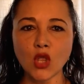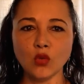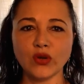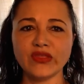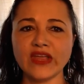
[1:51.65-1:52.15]

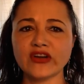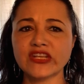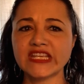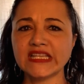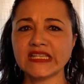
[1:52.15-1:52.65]
where they are
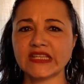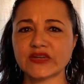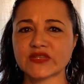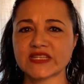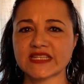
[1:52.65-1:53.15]
killing
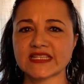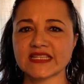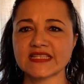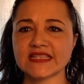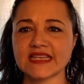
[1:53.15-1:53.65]
their
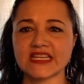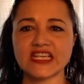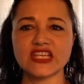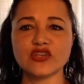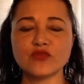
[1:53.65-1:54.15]
citizens in
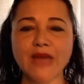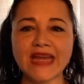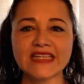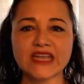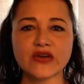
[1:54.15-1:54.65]

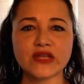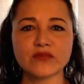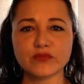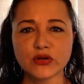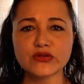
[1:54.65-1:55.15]

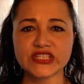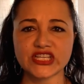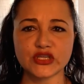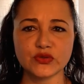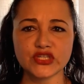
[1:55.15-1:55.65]
humanitarian
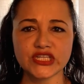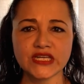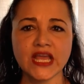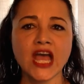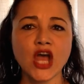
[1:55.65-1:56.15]

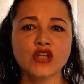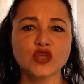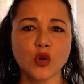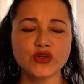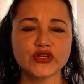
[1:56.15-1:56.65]
persecution,
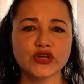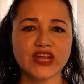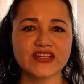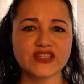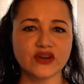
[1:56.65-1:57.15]
torture,
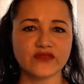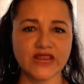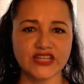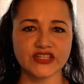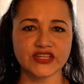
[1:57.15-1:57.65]
and
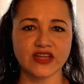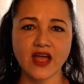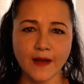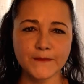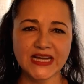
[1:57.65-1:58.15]
starvation.
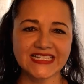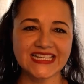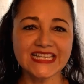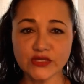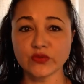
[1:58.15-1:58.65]
But
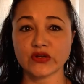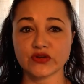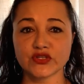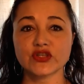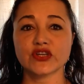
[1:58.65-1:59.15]

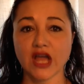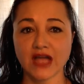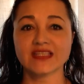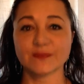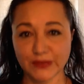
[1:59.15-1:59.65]
Israel should
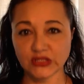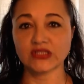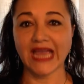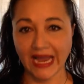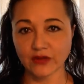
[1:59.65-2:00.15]
not
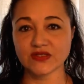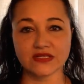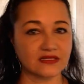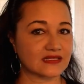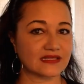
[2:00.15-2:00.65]
build
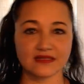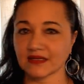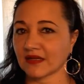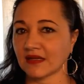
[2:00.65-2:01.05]
houses.